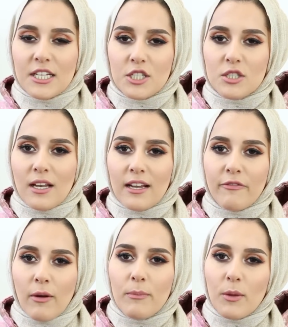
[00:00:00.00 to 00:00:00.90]
it's like
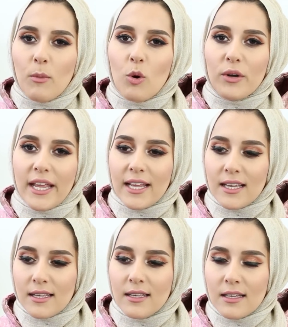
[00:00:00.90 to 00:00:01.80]
from the morning,
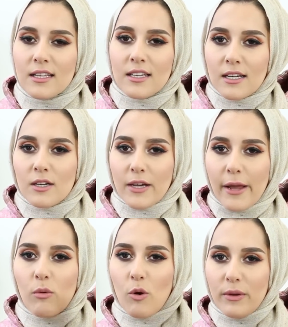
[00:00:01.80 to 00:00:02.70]

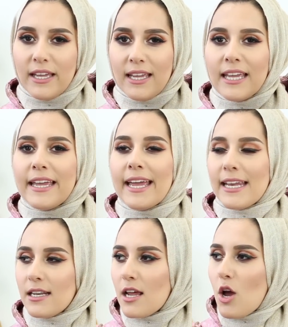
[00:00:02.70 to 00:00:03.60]
okay, what we
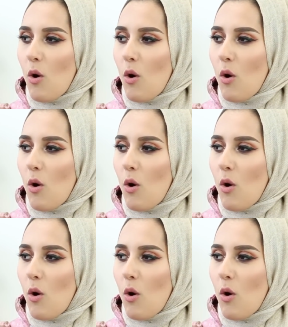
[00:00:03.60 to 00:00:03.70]
eating,